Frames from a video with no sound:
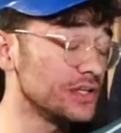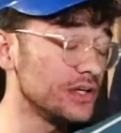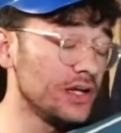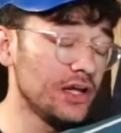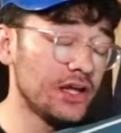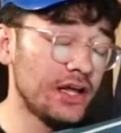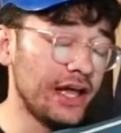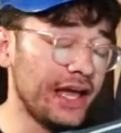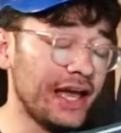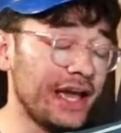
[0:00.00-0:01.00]
to,
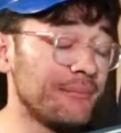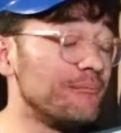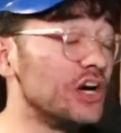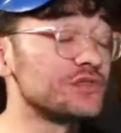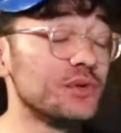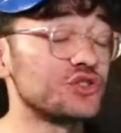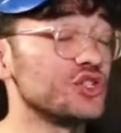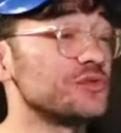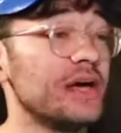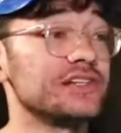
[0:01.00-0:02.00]
and much, much
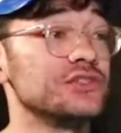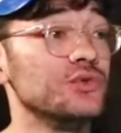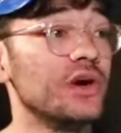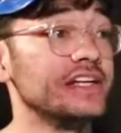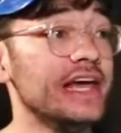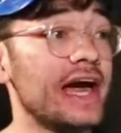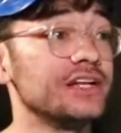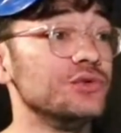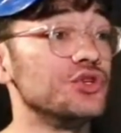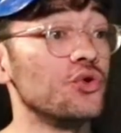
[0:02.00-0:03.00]
respect to what he
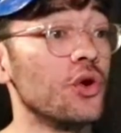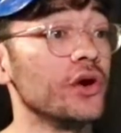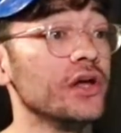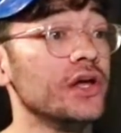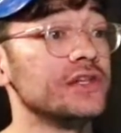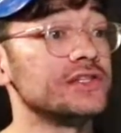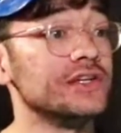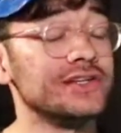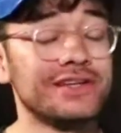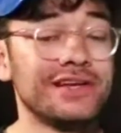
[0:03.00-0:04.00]
had to endure
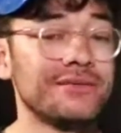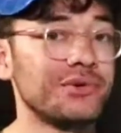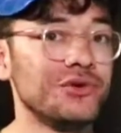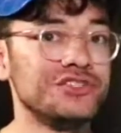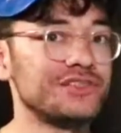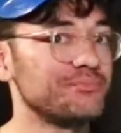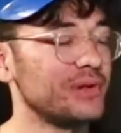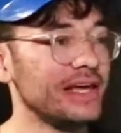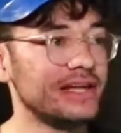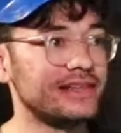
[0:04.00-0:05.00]
to, bro, just
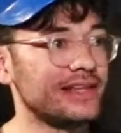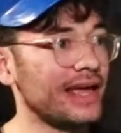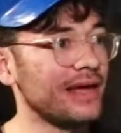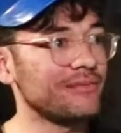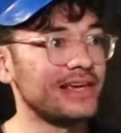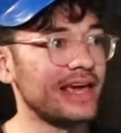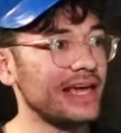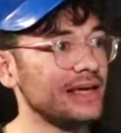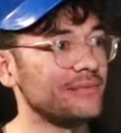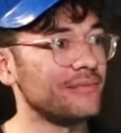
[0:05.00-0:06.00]
play a damn game.